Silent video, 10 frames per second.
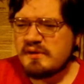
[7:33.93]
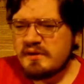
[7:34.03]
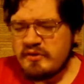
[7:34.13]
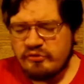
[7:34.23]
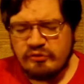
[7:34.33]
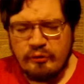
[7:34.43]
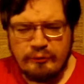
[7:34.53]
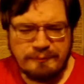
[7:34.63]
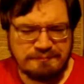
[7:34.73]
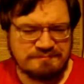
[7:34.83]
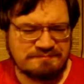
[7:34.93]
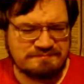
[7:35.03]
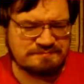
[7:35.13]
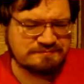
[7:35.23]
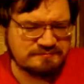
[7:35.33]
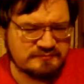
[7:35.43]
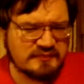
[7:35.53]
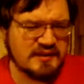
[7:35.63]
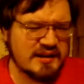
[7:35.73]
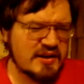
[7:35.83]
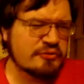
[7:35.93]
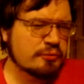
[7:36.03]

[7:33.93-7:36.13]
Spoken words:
So, it's